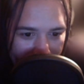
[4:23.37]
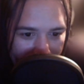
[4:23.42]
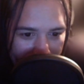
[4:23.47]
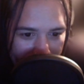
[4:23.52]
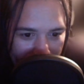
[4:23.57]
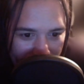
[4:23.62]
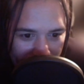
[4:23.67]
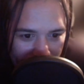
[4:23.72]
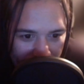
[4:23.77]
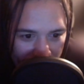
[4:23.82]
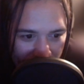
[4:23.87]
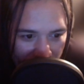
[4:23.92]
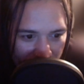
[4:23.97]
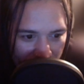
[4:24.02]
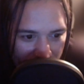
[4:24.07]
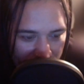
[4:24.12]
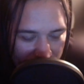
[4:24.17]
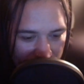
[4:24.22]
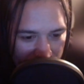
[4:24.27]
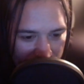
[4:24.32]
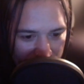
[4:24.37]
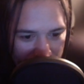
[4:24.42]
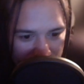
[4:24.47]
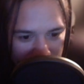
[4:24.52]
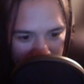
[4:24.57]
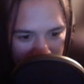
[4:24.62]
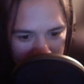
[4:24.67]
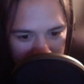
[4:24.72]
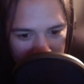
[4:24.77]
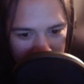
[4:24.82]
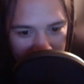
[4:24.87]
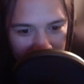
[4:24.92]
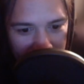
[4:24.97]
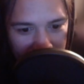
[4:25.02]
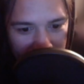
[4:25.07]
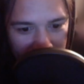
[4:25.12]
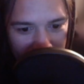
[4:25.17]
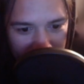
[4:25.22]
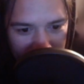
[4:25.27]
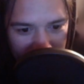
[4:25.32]

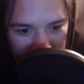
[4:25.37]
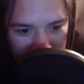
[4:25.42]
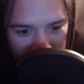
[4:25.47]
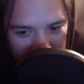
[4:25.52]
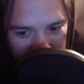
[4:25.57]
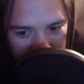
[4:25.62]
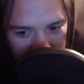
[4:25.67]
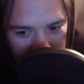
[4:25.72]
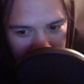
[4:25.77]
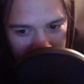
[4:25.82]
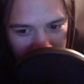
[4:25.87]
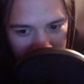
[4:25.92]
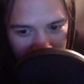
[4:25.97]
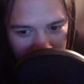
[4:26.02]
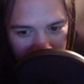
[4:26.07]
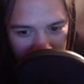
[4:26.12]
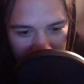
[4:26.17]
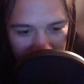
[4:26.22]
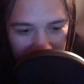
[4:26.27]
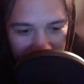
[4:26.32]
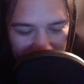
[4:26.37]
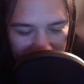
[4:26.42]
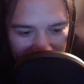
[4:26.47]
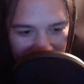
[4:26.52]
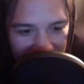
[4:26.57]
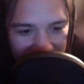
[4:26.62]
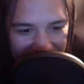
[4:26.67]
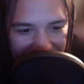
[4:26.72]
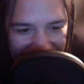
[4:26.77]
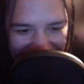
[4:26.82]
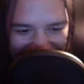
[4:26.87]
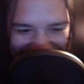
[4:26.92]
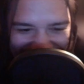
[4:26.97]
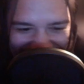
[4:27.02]
(not speaking)